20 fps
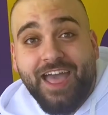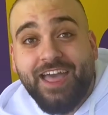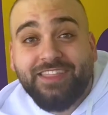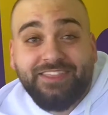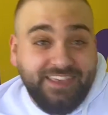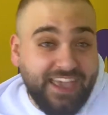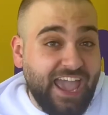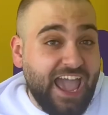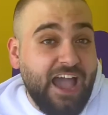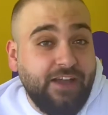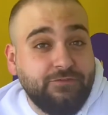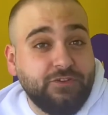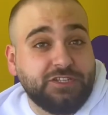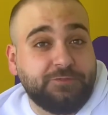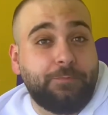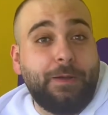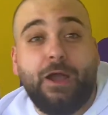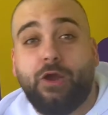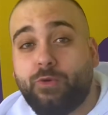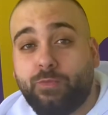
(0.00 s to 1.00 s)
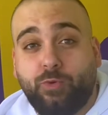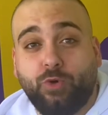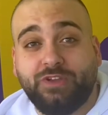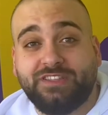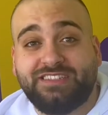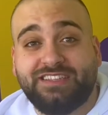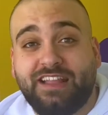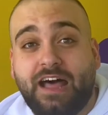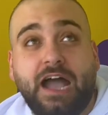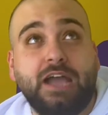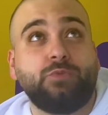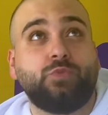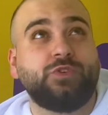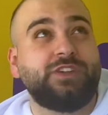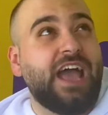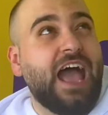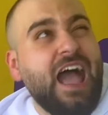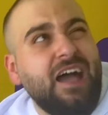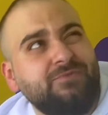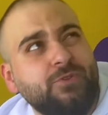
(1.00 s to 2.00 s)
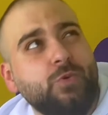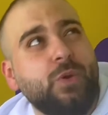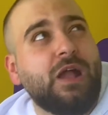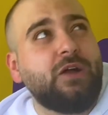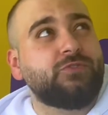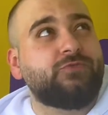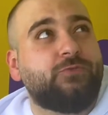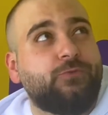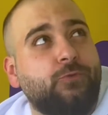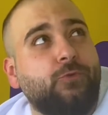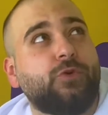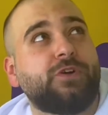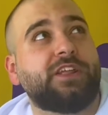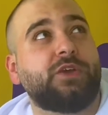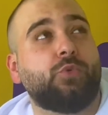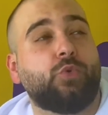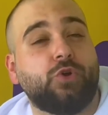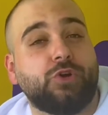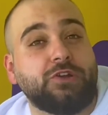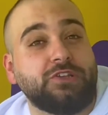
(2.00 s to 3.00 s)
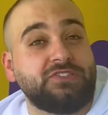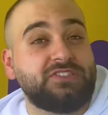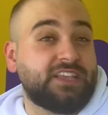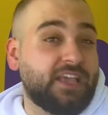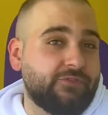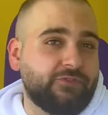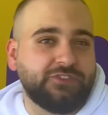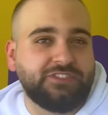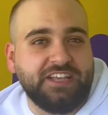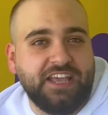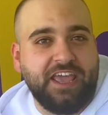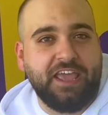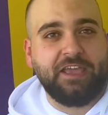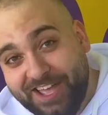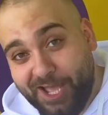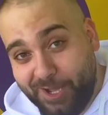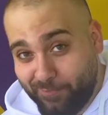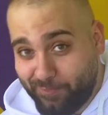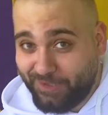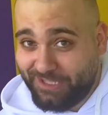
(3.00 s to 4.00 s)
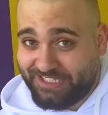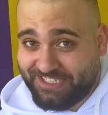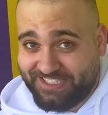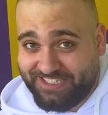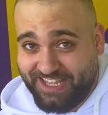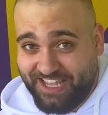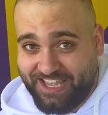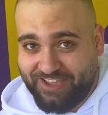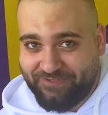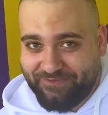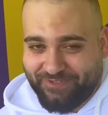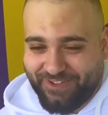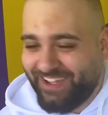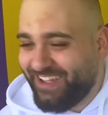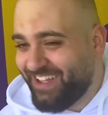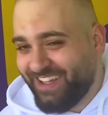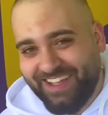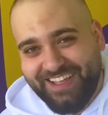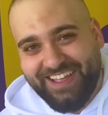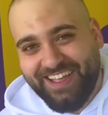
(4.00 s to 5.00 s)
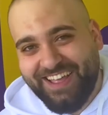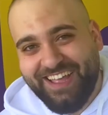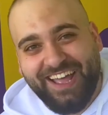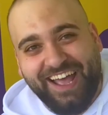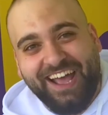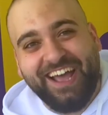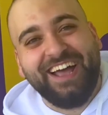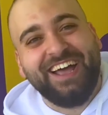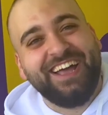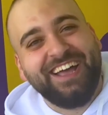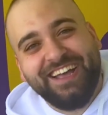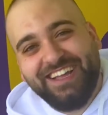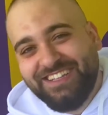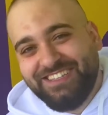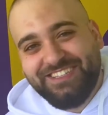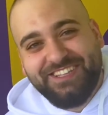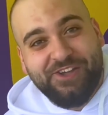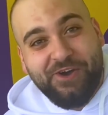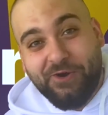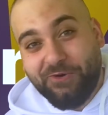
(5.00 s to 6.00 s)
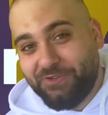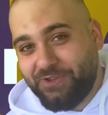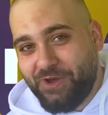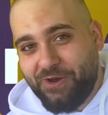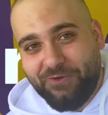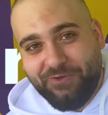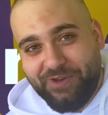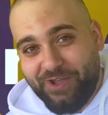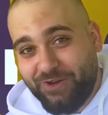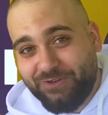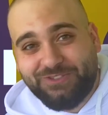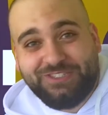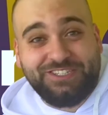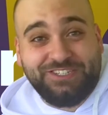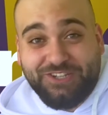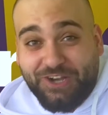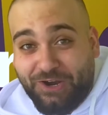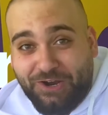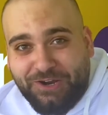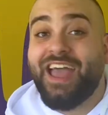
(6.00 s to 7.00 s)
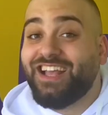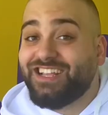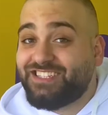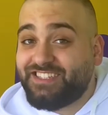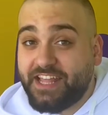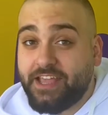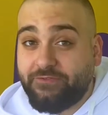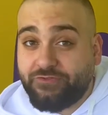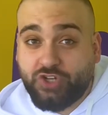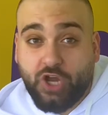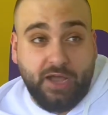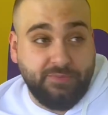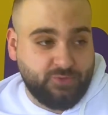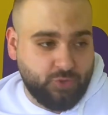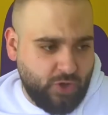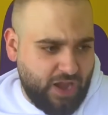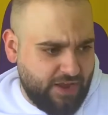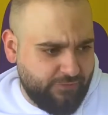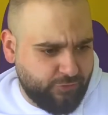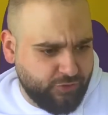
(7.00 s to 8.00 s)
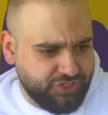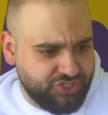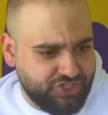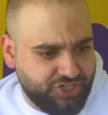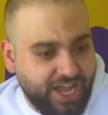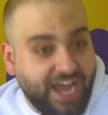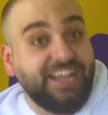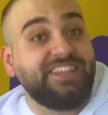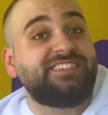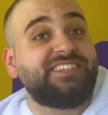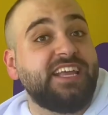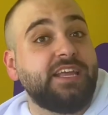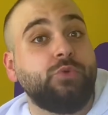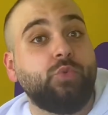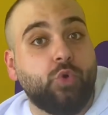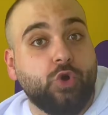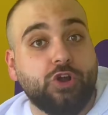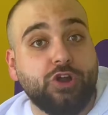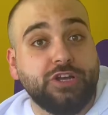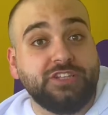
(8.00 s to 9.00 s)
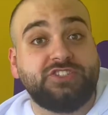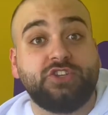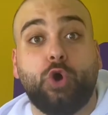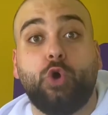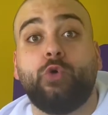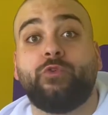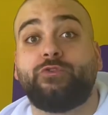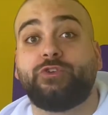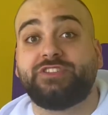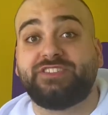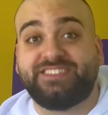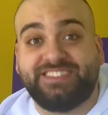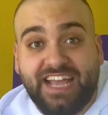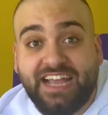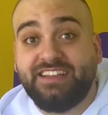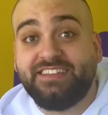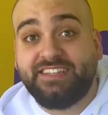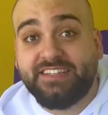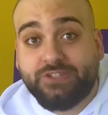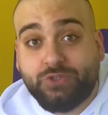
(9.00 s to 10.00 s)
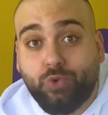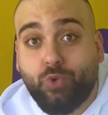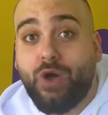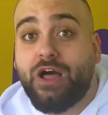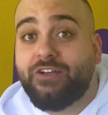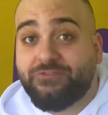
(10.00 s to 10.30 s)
The average PowerPoint slide would have around 40 words, give or take. But Steve, no, sir. Steve Jobs would average 19 words over 10 to 12